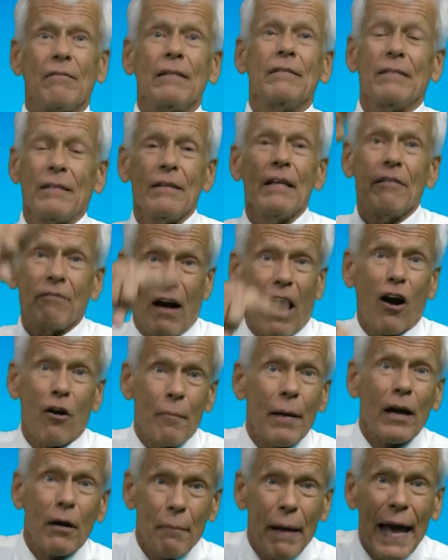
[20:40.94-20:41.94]

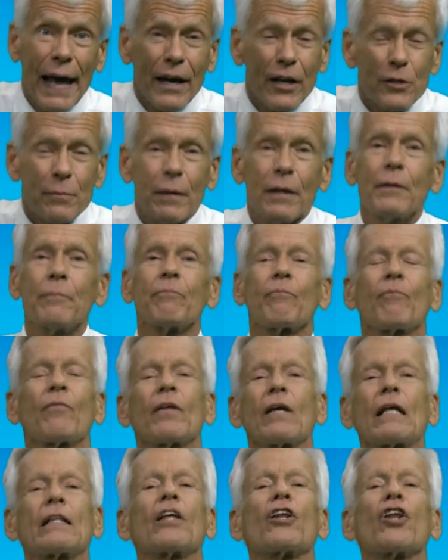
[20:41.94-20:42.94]
Environmental management,
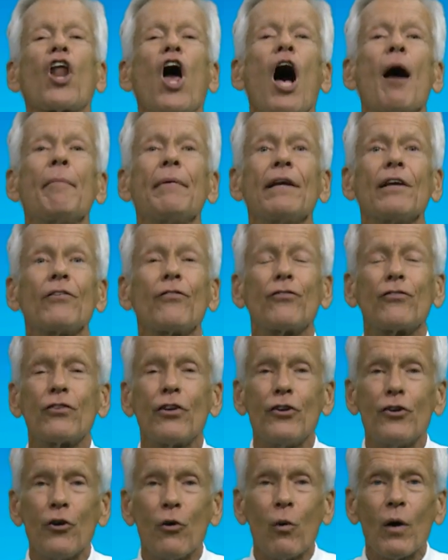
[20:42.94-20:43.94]
get the lobbyists
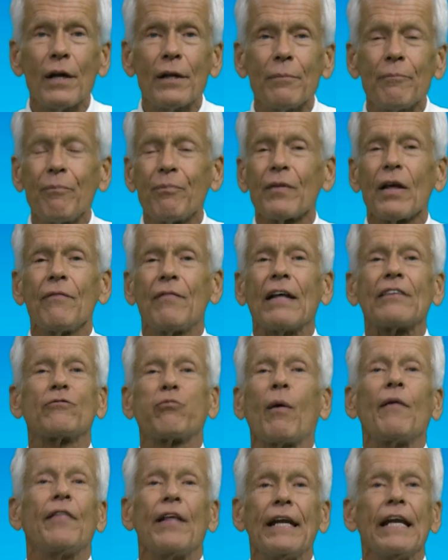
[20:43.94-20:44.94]
to do it. That's
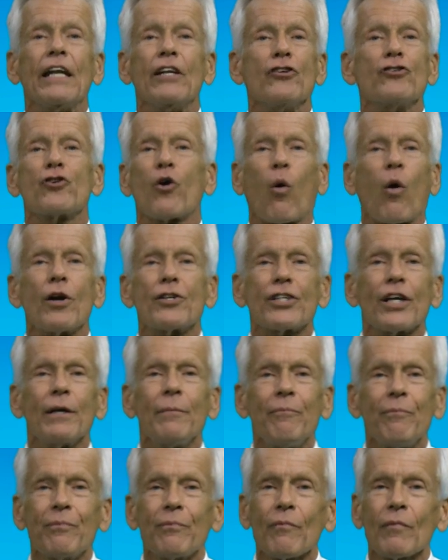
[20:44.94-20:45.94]
what they did in Georgia.
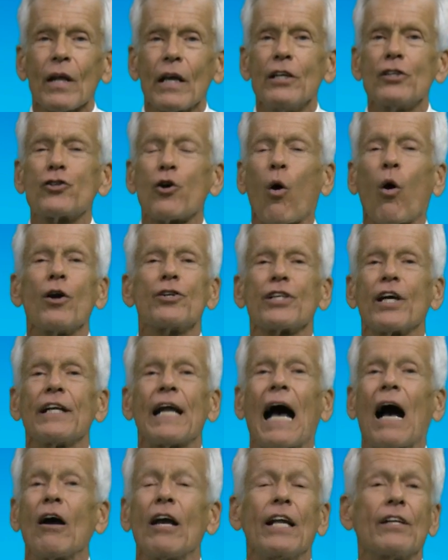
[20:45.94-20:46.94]
In Georgia
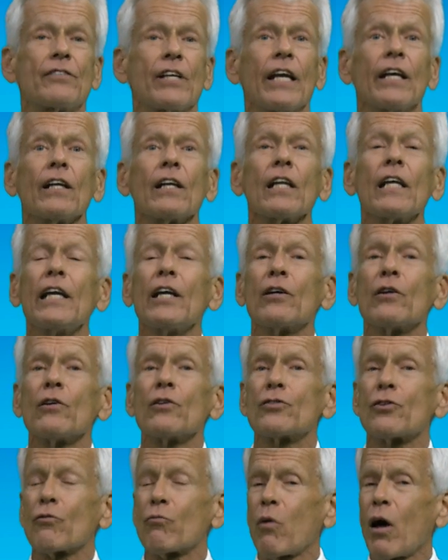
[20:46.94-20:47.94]
now, it's illegal
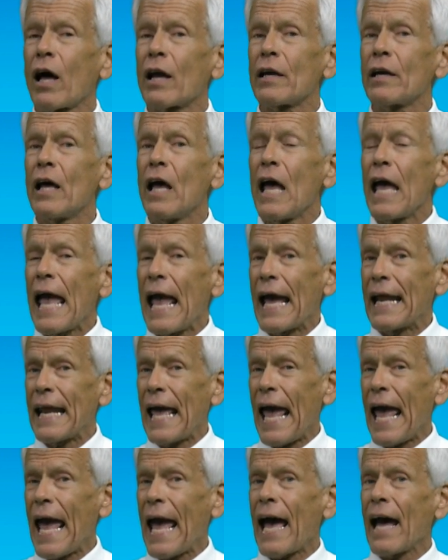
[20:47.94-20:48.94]
to run an
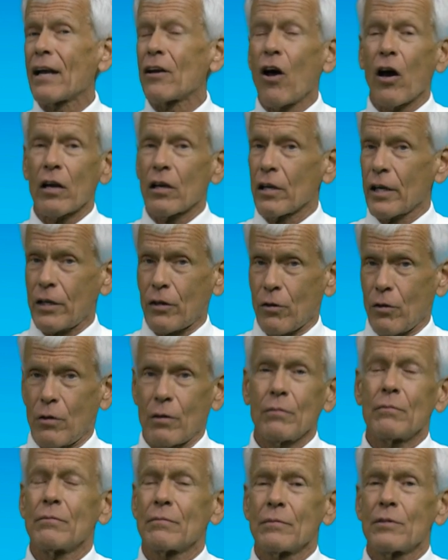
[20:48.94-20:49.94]
ad on liquor
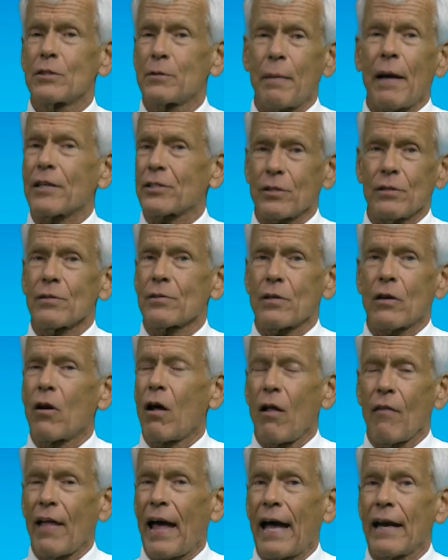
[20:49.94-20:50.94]
specials and
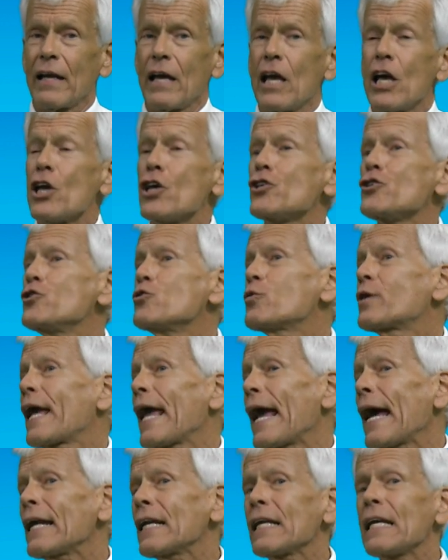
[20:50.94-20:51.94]
all that. You
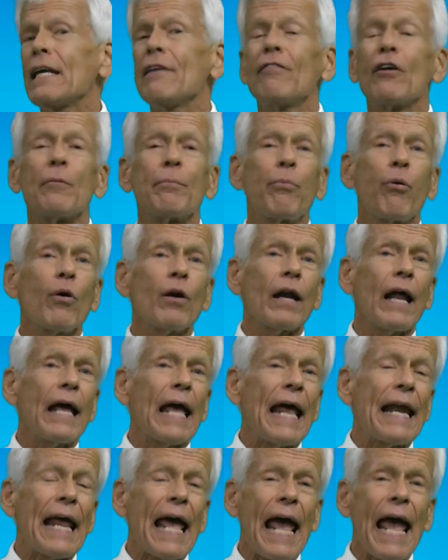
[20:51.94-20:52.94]
can't even put
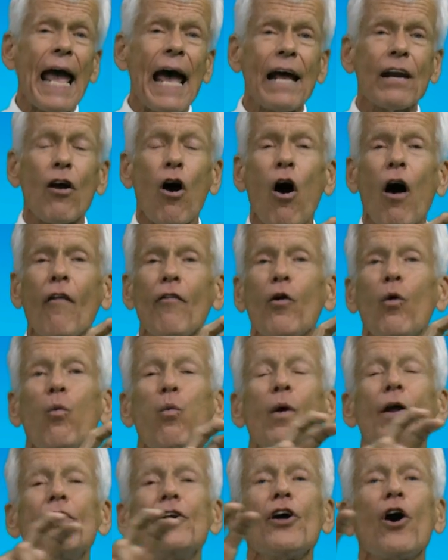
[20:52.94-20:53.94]
an ad on the
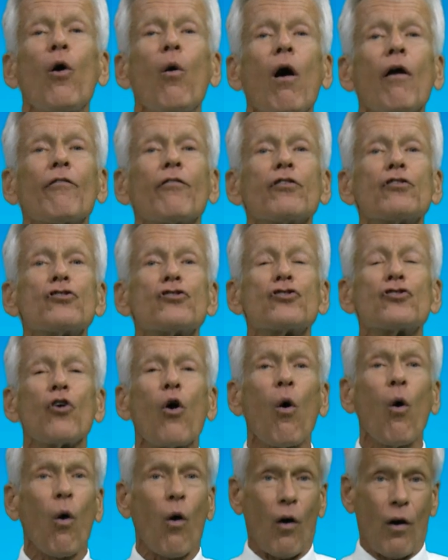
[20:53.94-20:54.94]
window of the
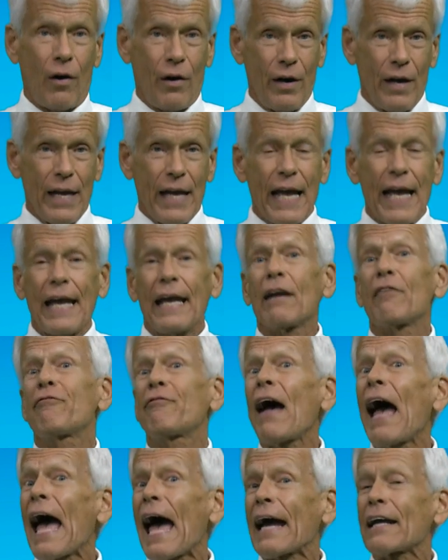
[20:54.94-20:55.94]
store. In
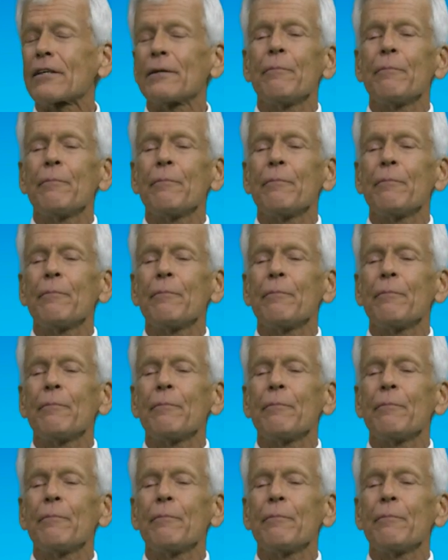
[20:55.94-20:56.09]
fact,